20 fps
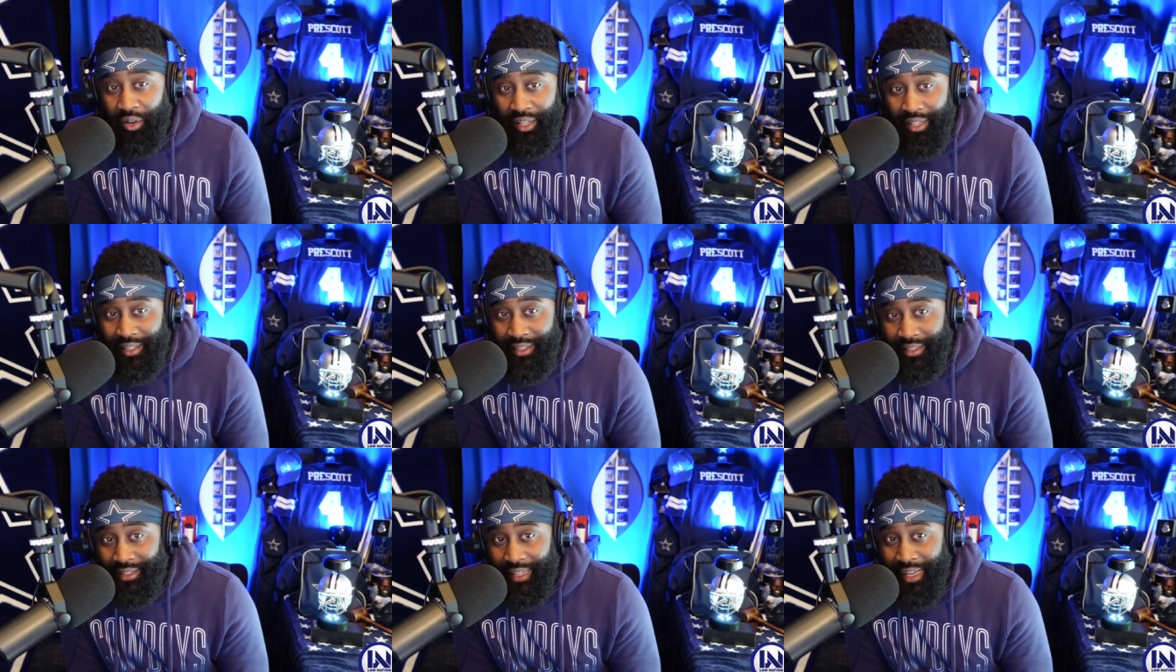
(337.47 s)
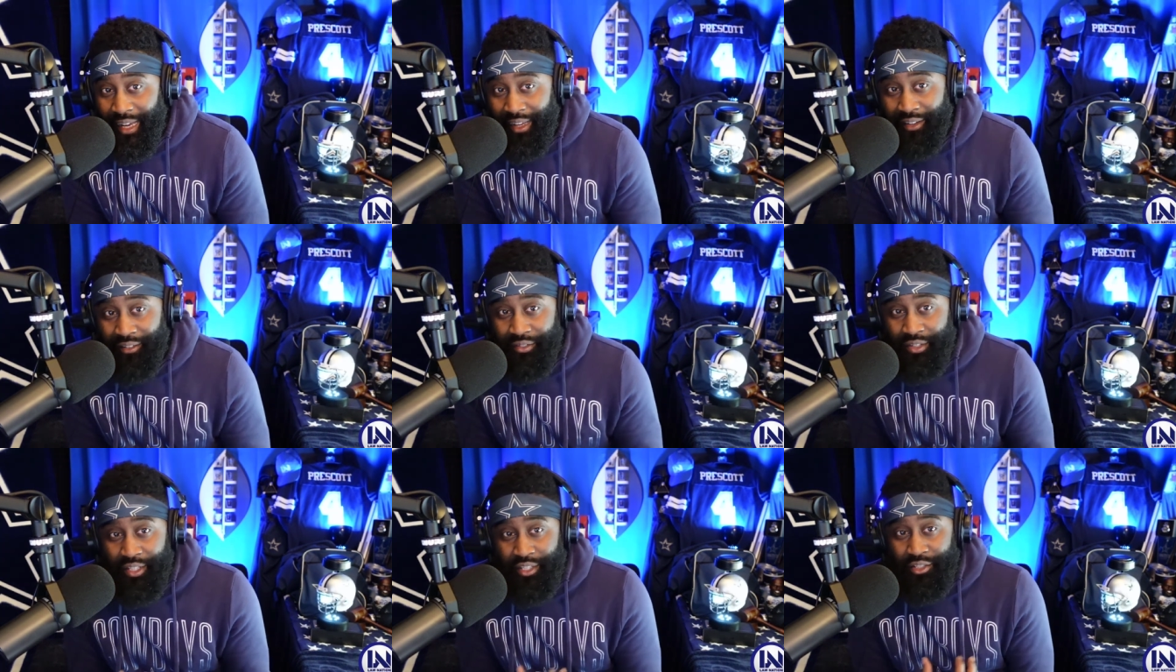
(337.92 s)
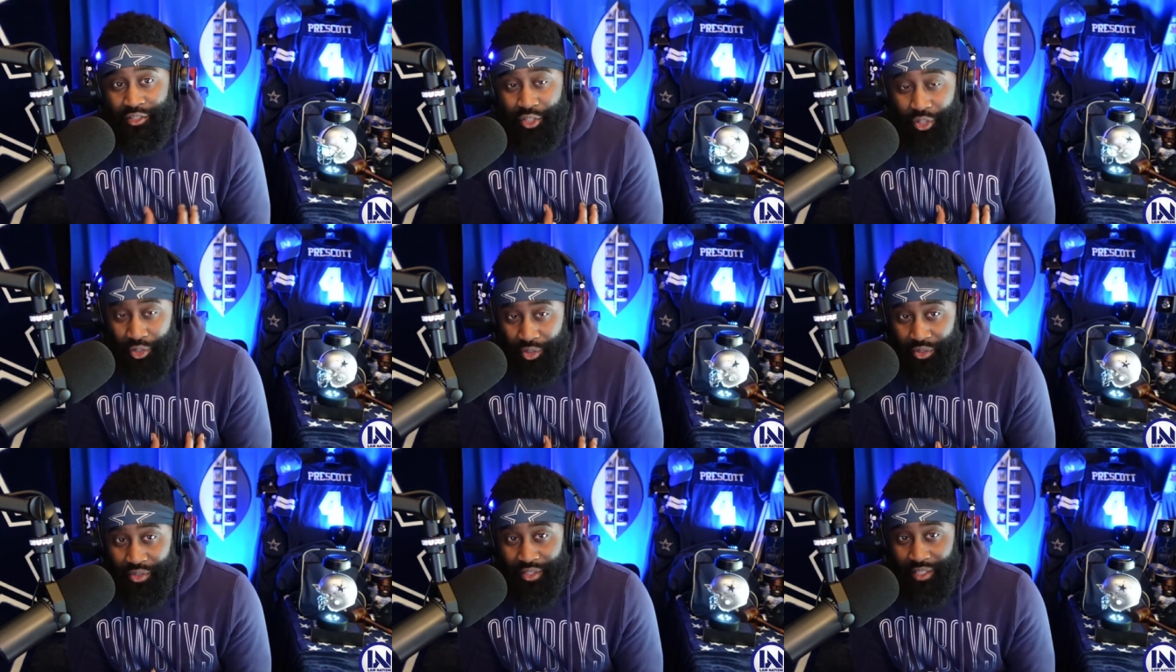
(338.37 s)
inside of his
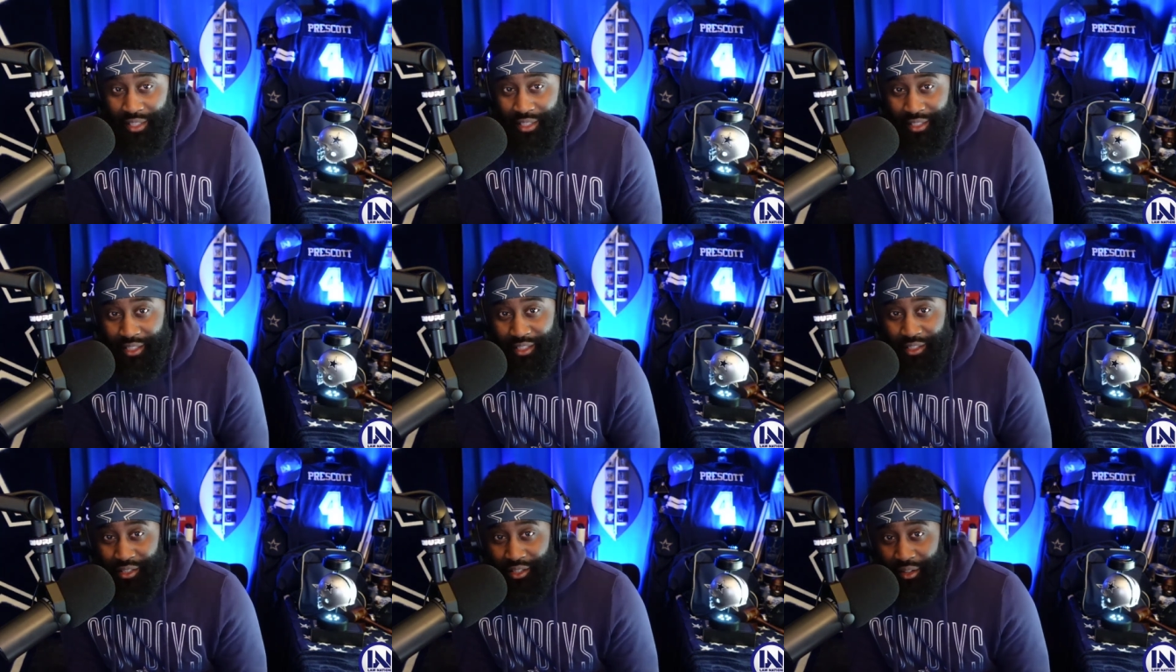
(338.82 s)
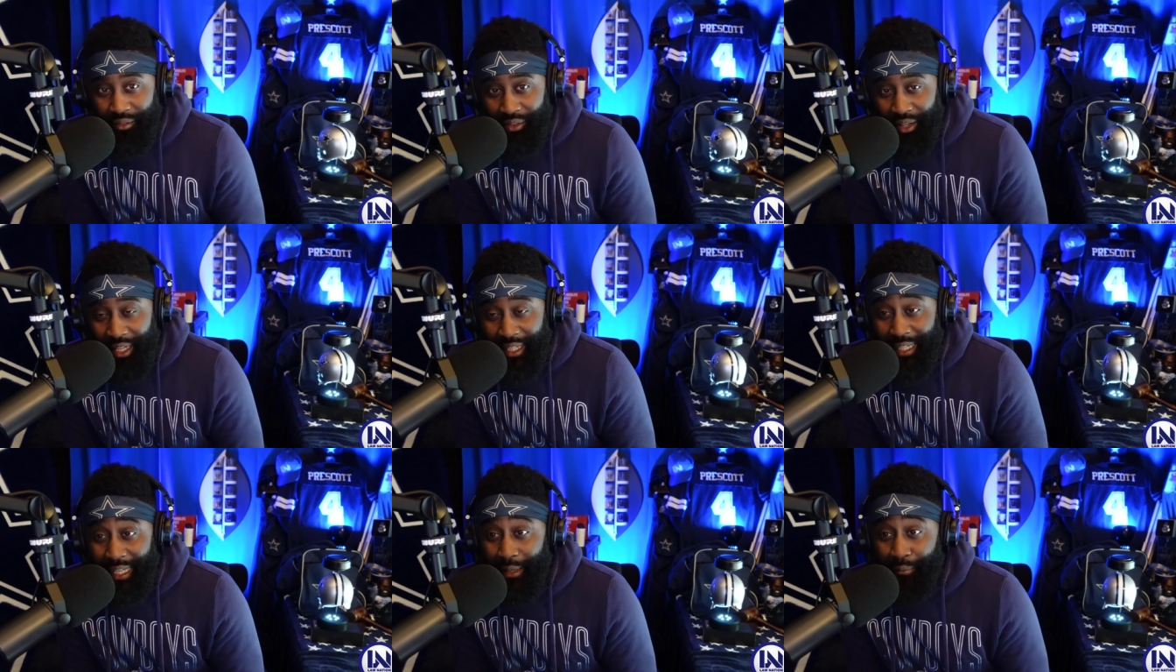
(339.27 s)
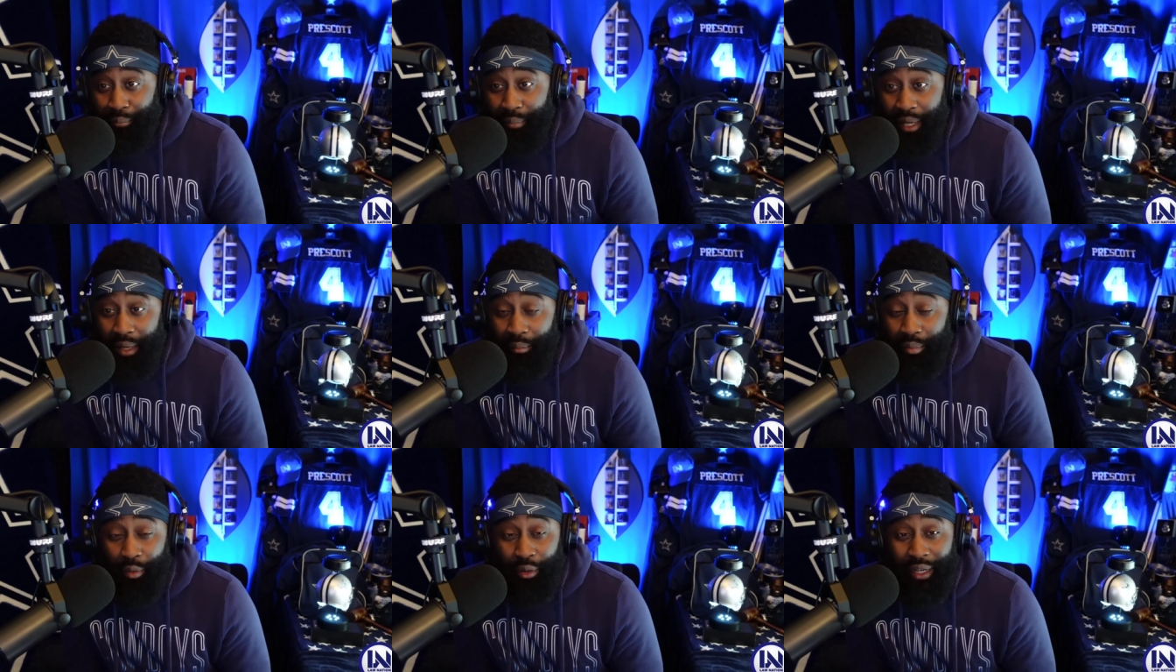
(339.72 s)
jerseys and stuff like that,
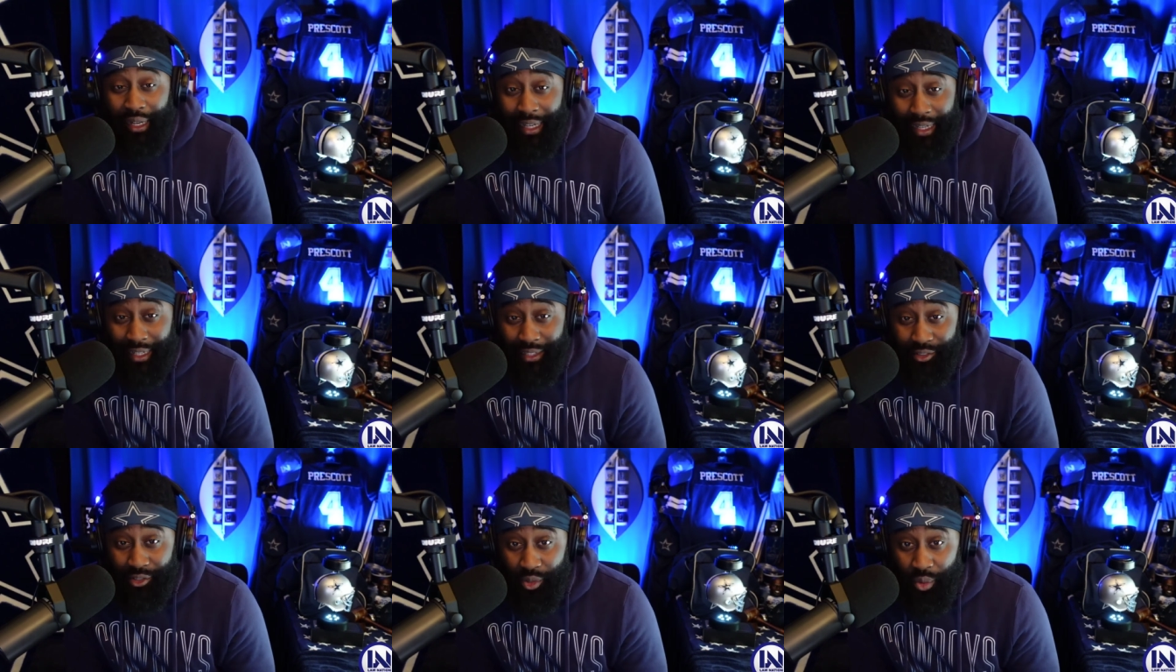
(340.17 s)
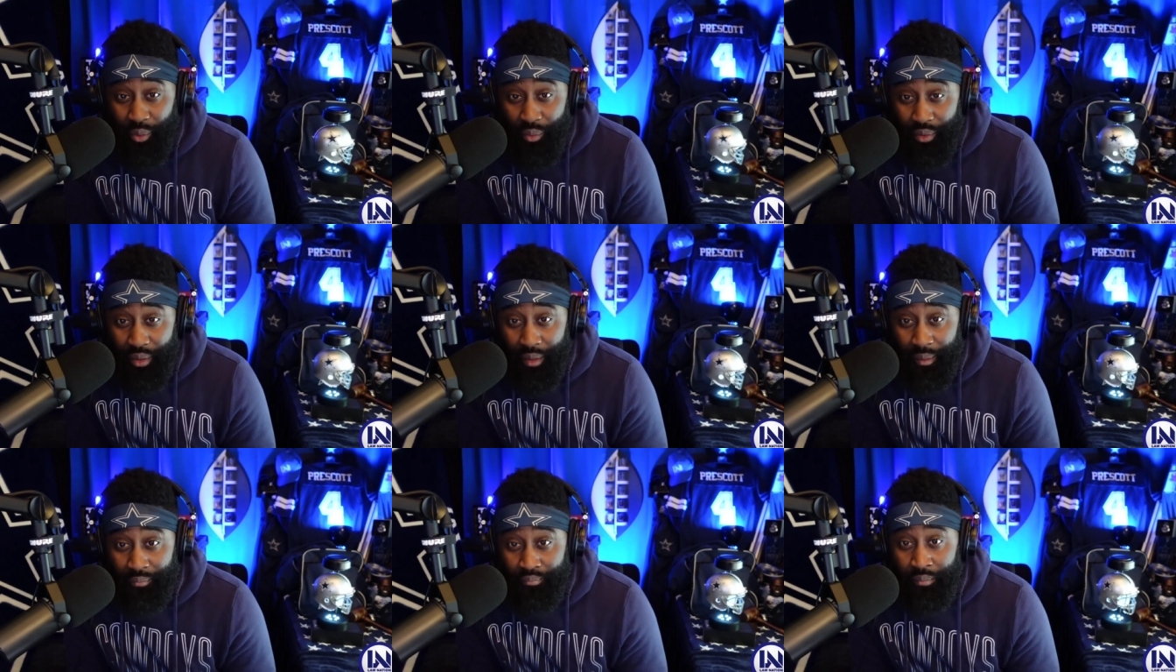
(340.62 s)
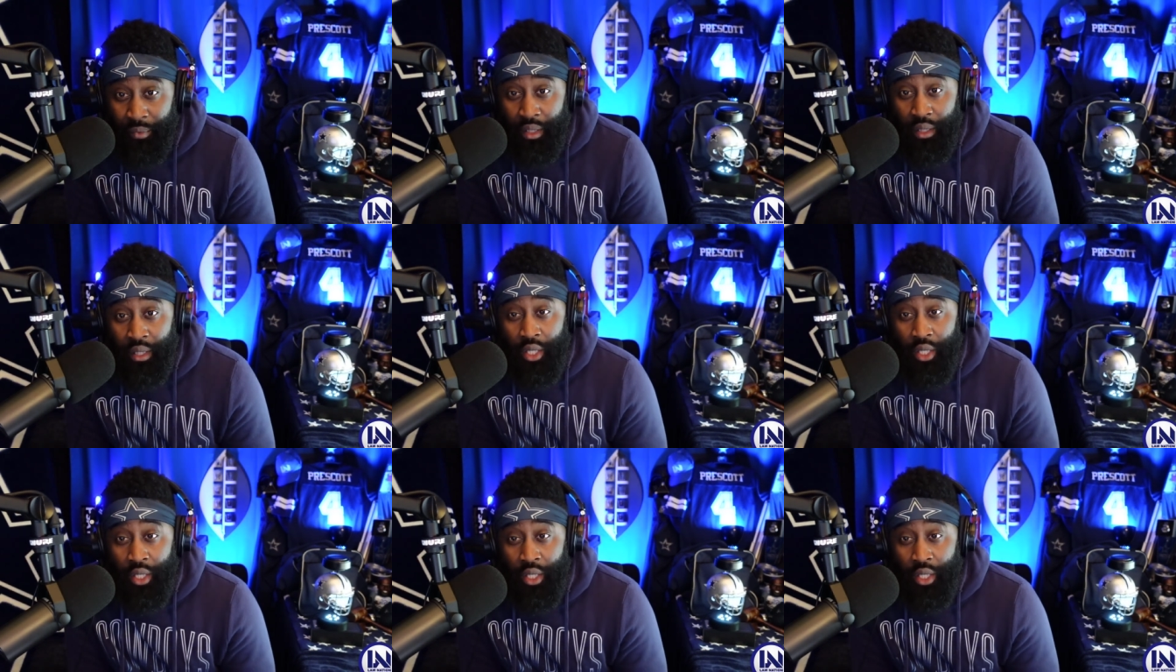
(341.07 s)
people hands on them.